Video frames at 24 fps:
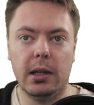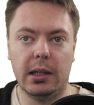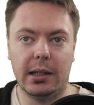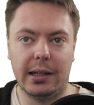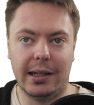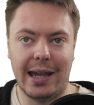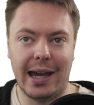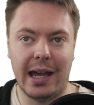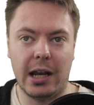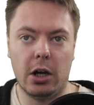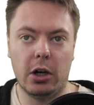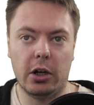
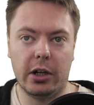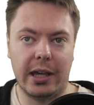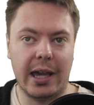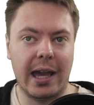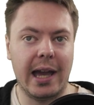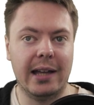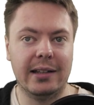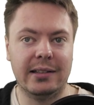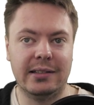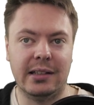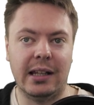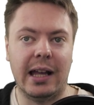cannot
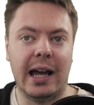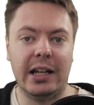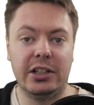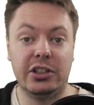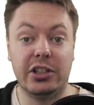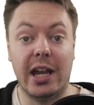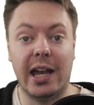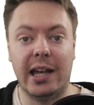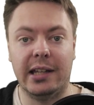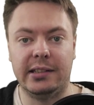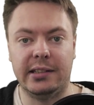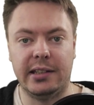get slash
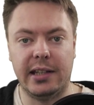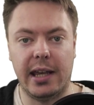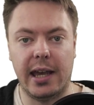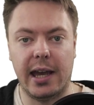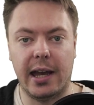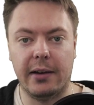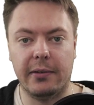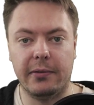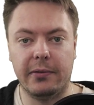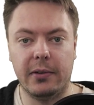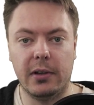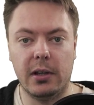
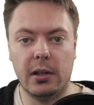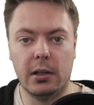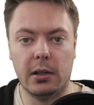SDF.